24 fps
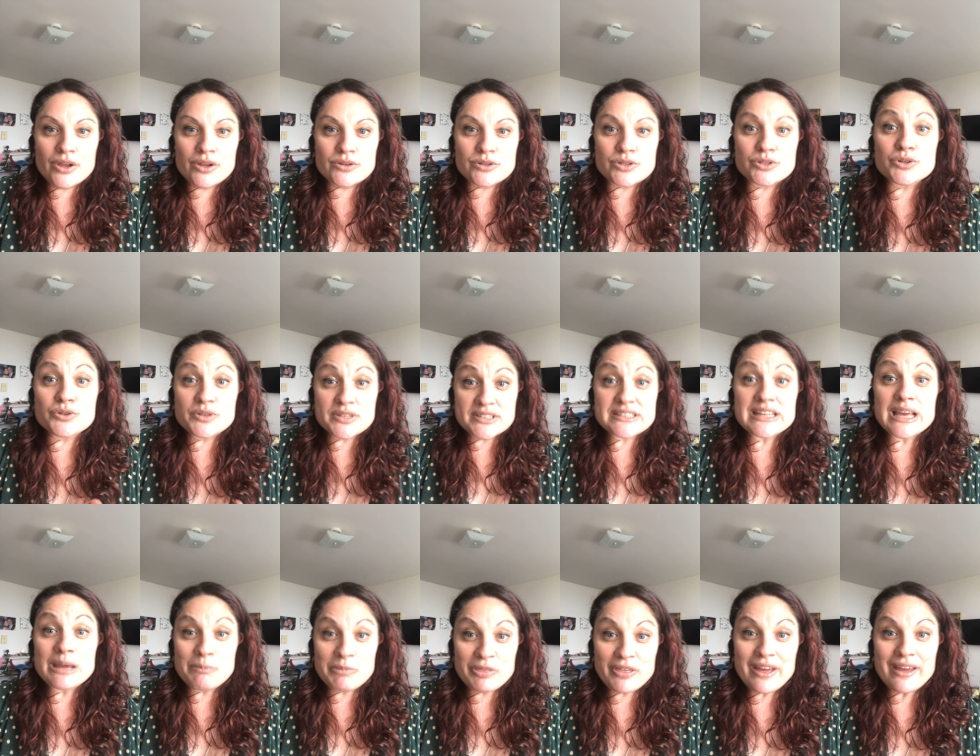to do the
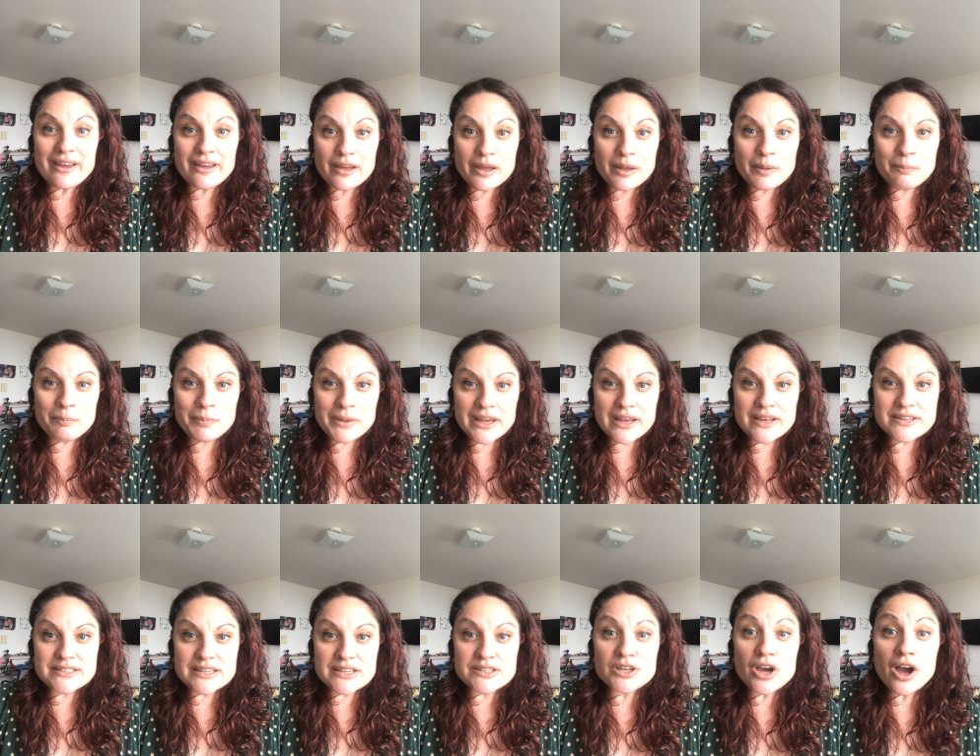same thing
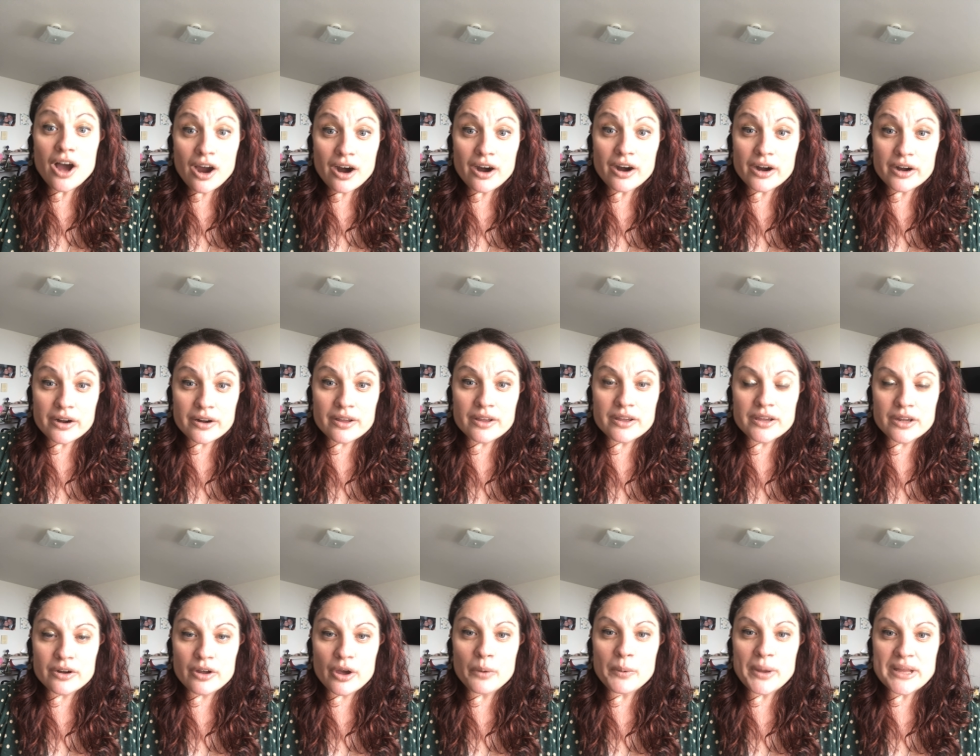because it's hard you
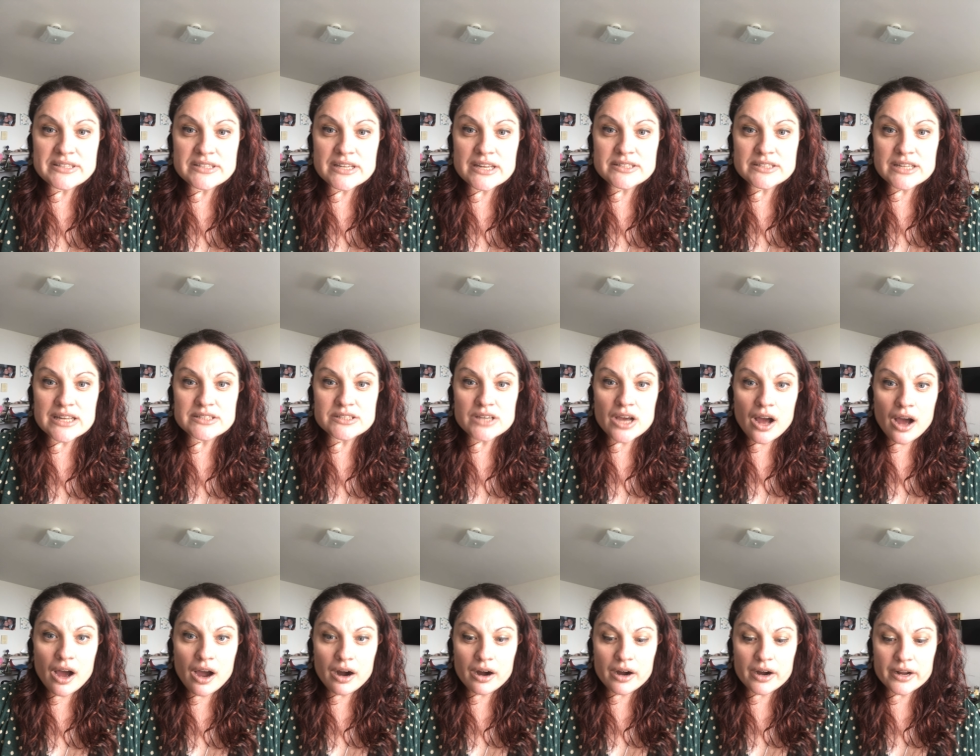know it's it's it's
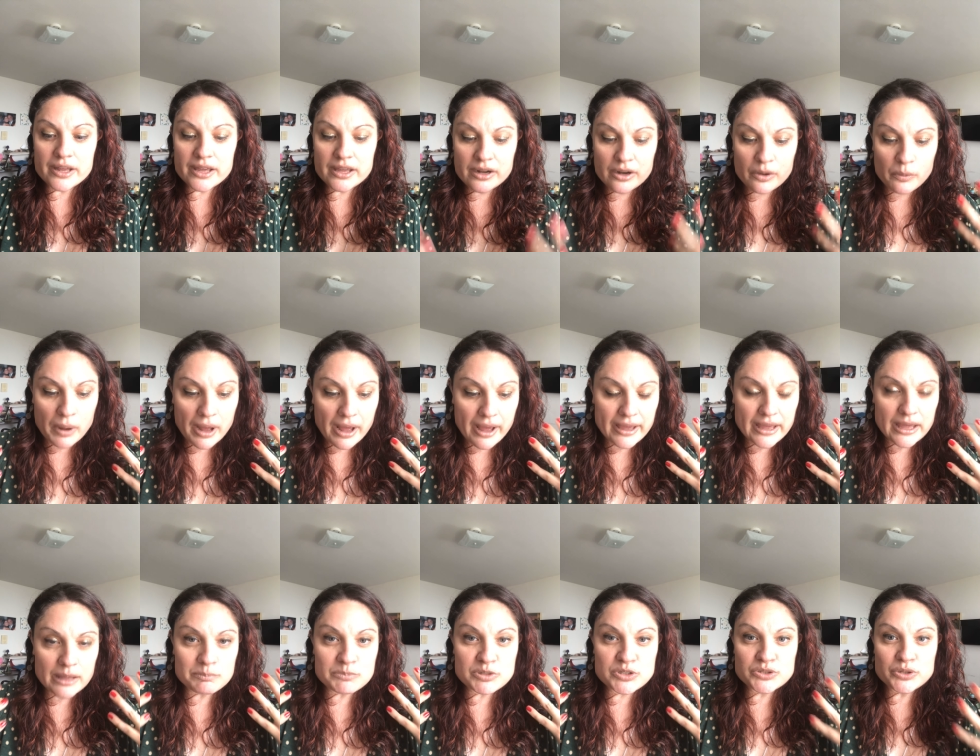hard you know i
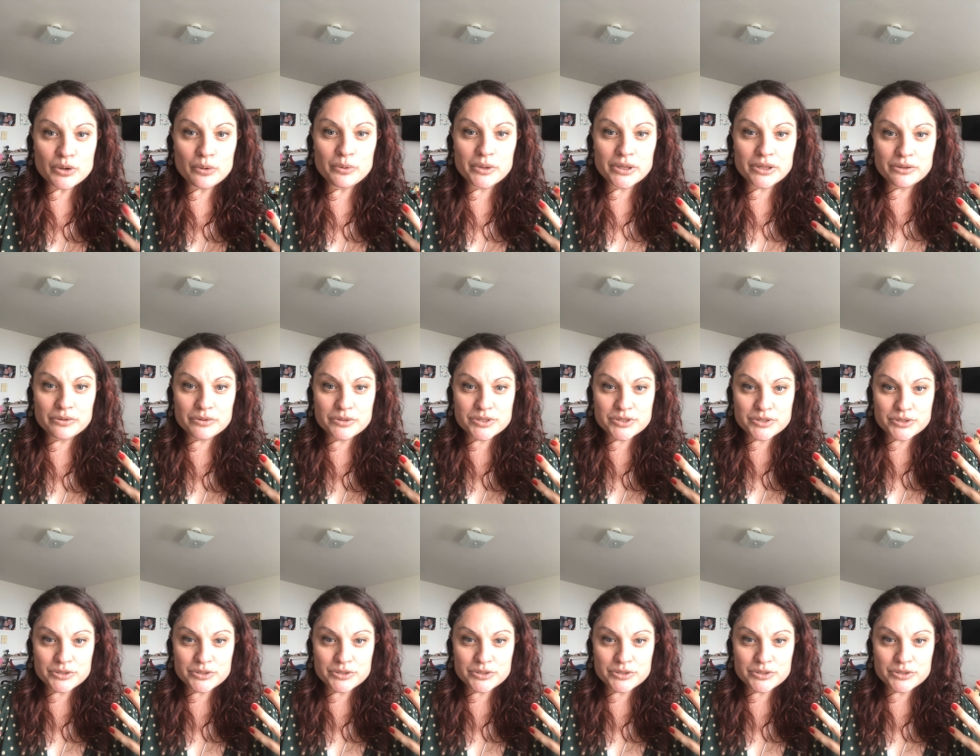am so used